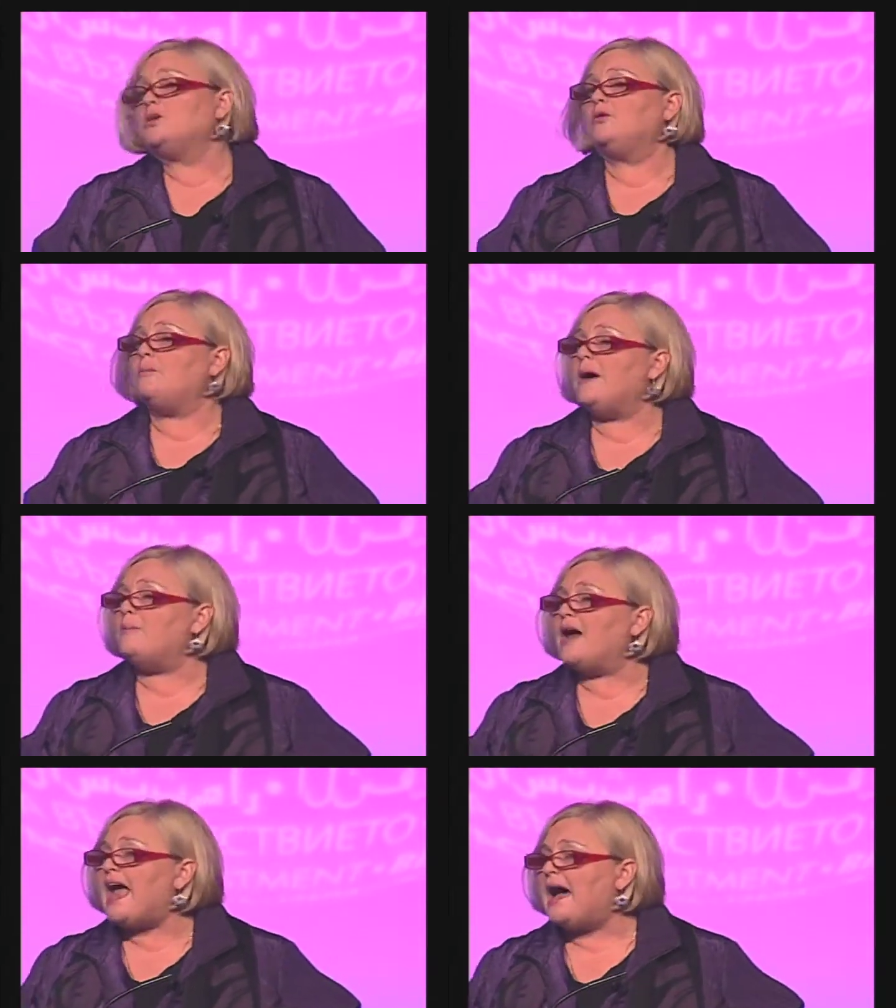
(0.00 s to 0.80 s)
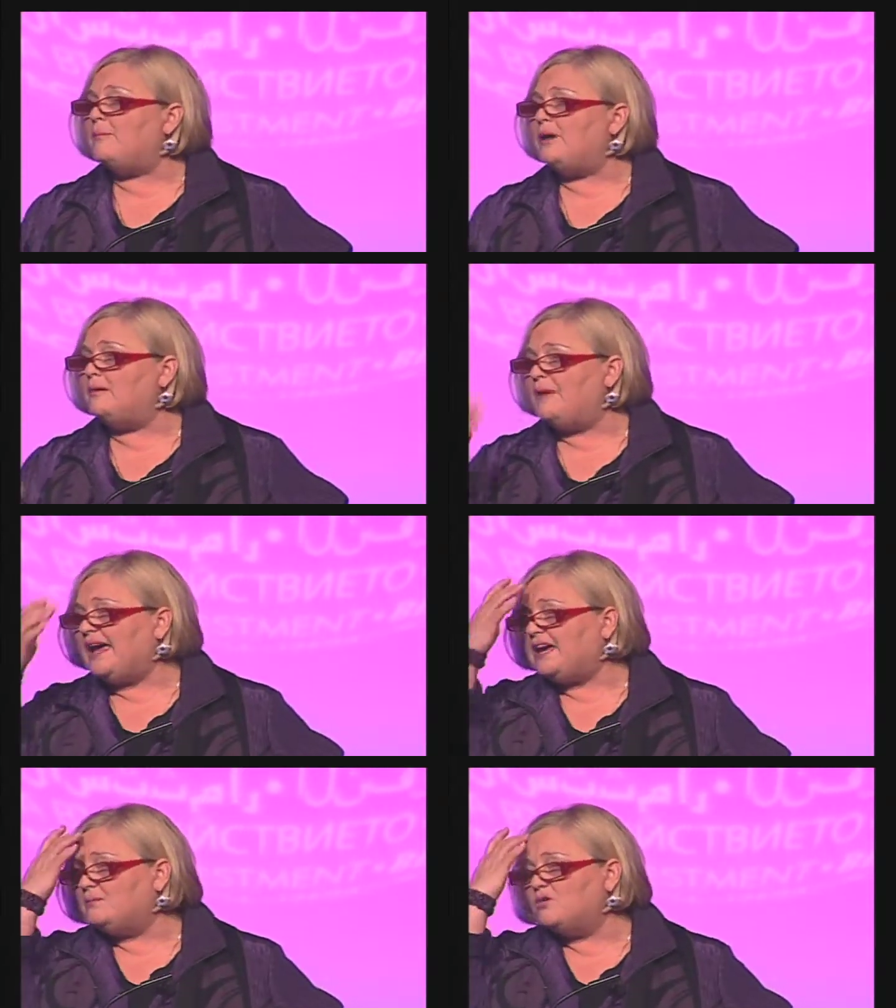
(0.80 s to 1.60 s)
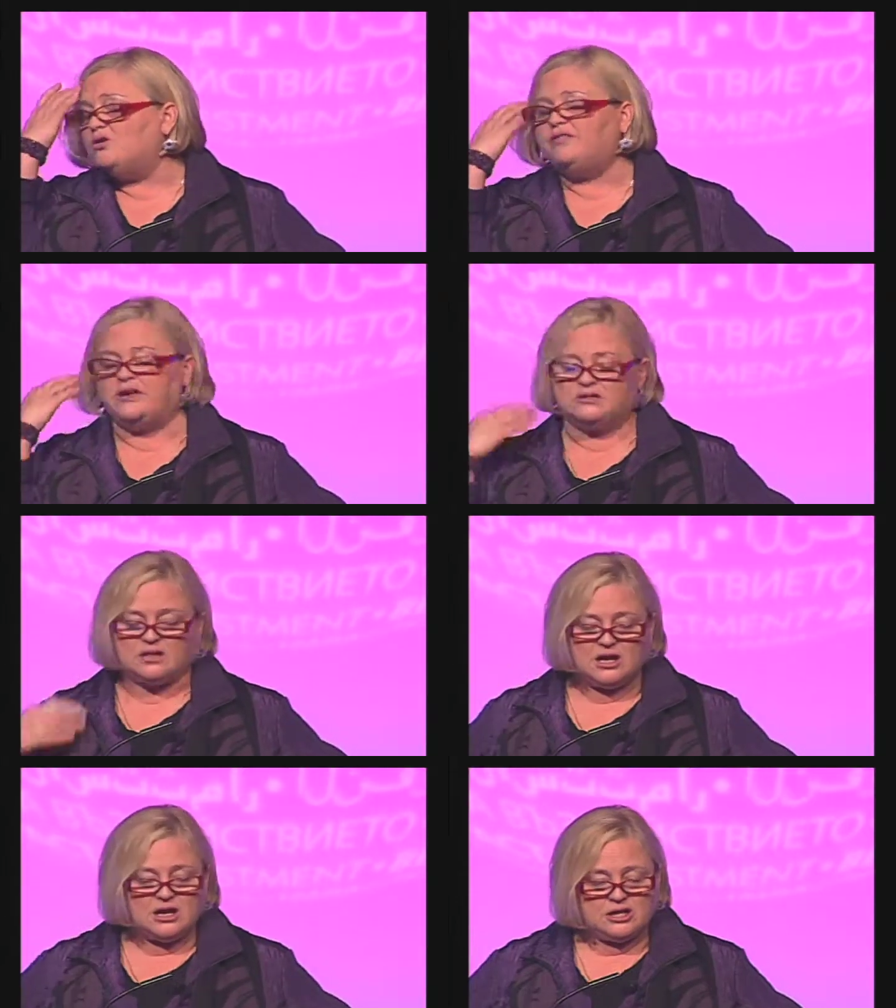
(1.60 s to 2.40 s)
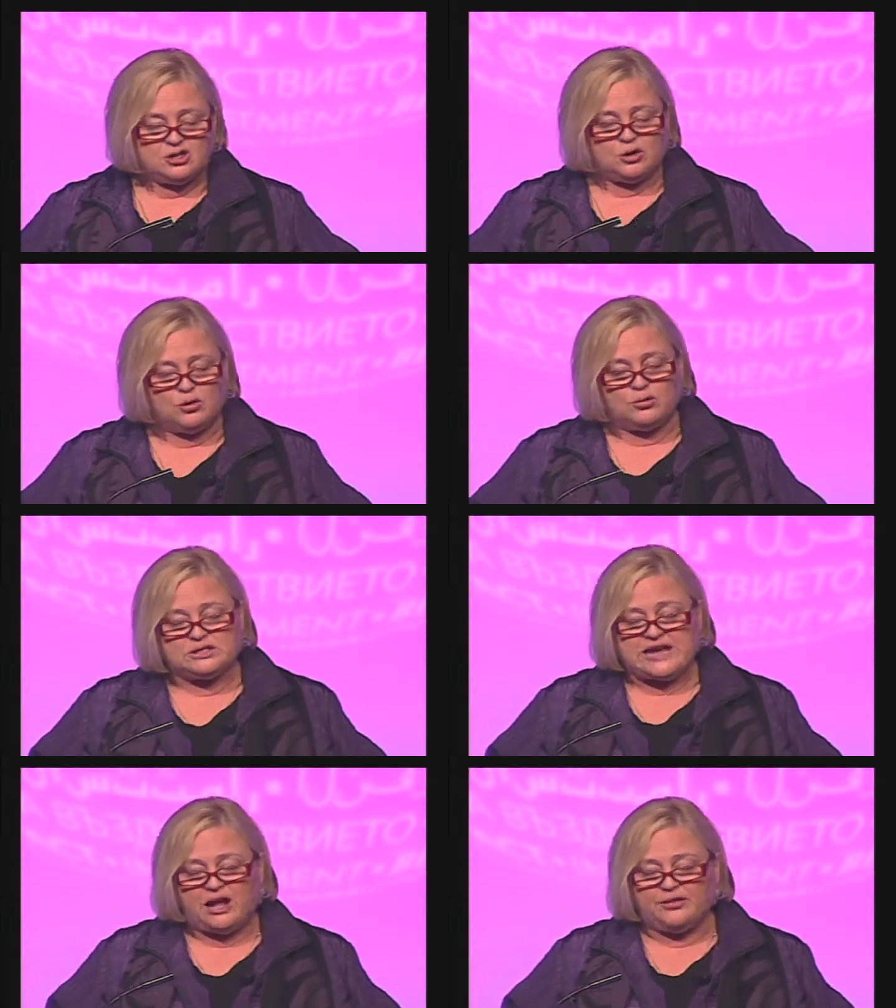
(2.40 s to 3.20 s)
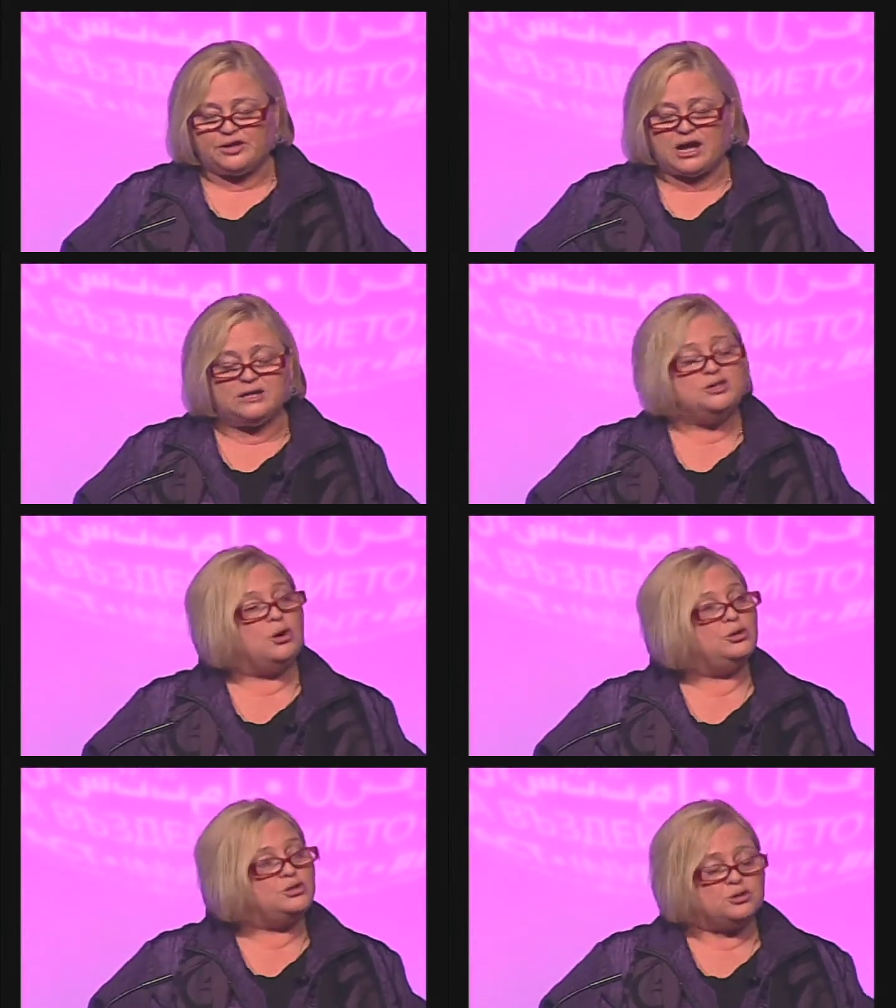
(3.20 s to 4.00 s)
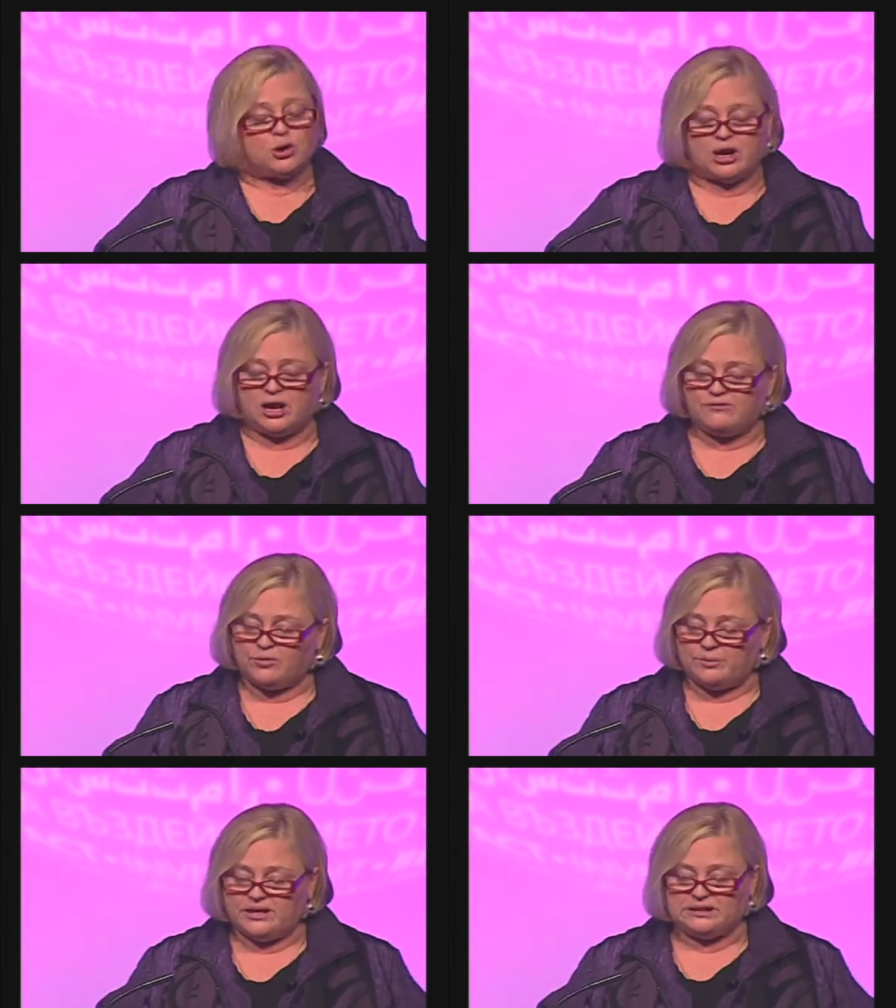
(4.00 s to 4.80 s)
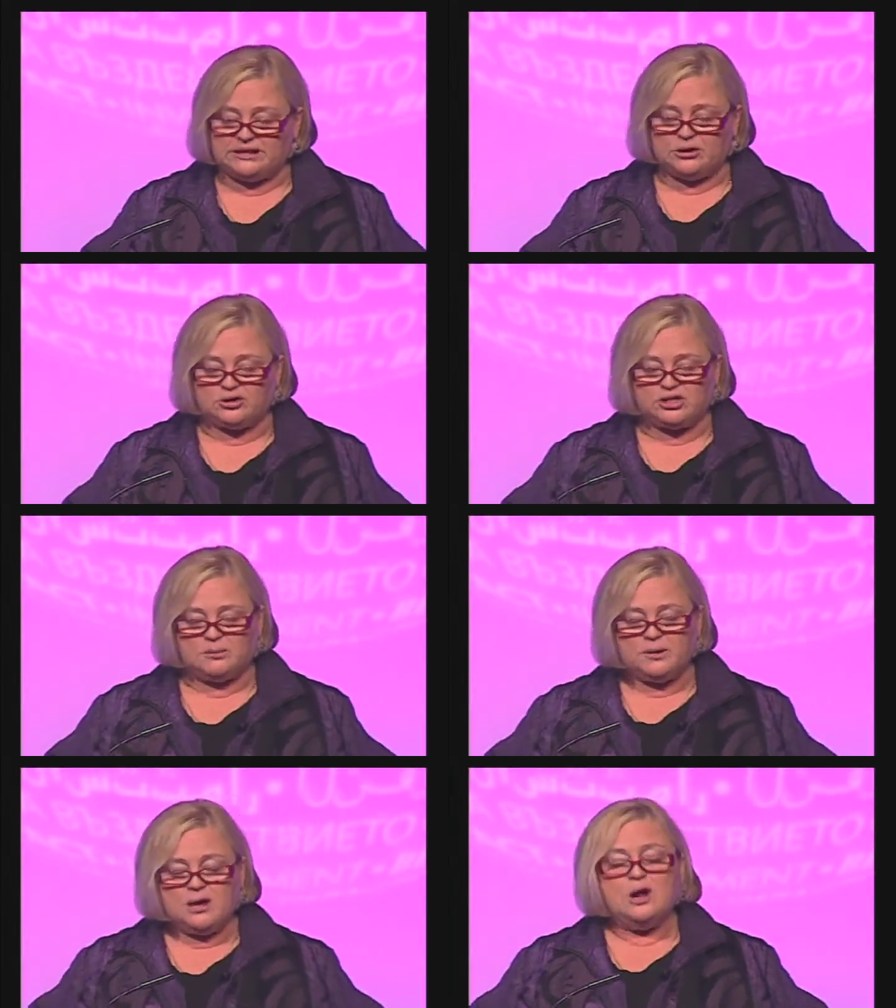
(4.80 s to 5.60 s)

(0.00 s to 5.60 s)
Remember Abby making movies to tell the untold story of women in leadership.